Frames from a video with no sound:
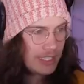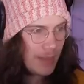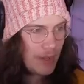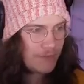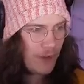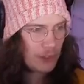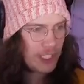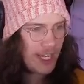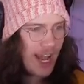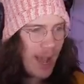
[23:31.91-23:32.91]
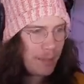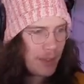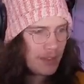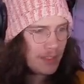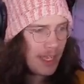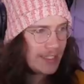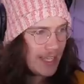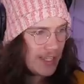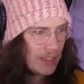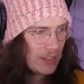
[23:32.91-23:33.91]
Someone folded it up. It
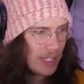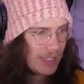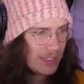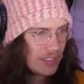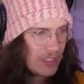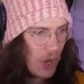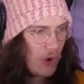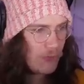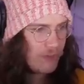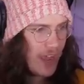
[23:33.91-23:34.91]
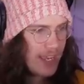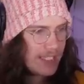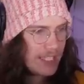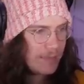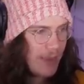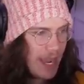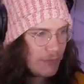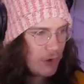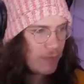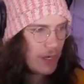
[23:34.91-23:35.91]
doesn't look like the stone face in the
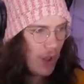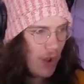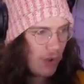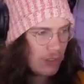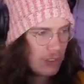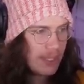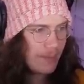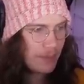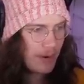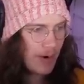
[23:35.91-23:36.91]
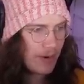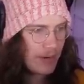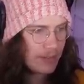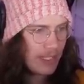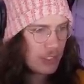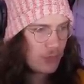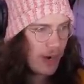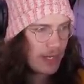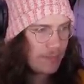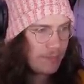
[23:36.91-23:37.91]
main room at all. Come on, Mario, let's
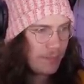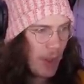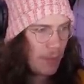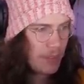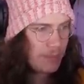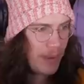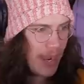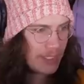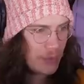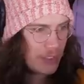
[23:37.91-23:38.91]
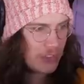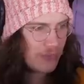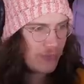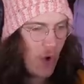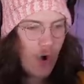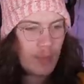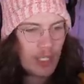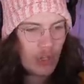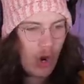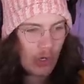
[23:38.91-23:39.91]
try to bop it back to its former
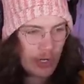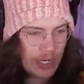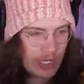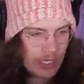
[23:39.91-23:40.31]
glory.